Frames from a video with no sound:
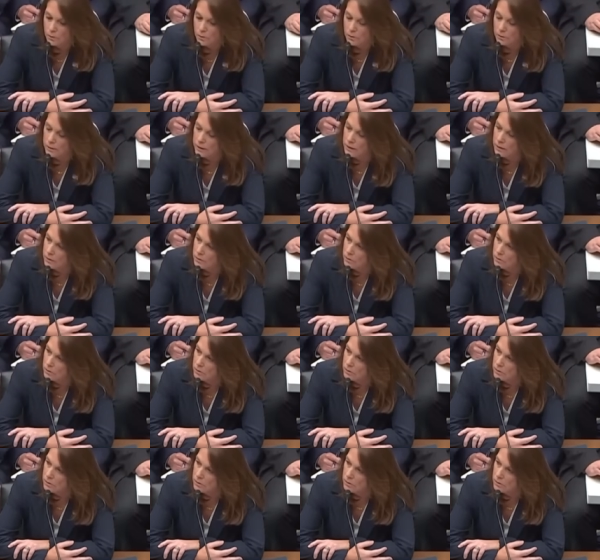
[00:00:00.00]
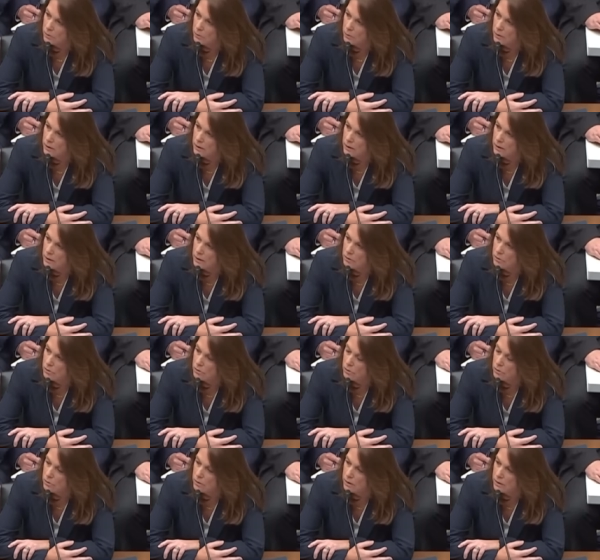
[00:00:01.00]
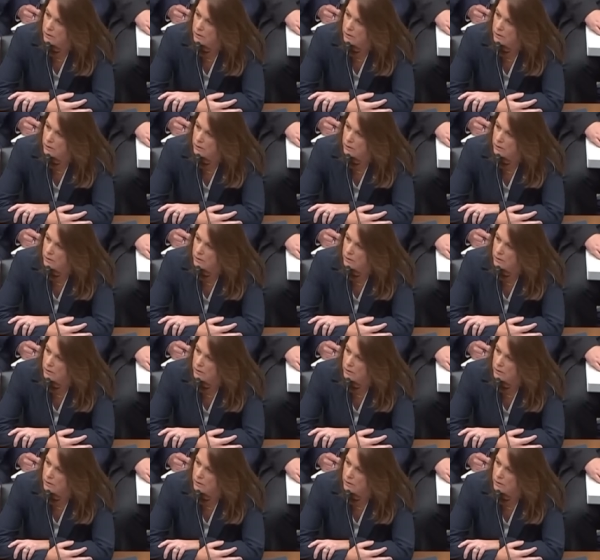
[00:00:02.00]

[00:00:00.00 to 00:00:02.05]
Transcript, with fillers: those are answers that we need to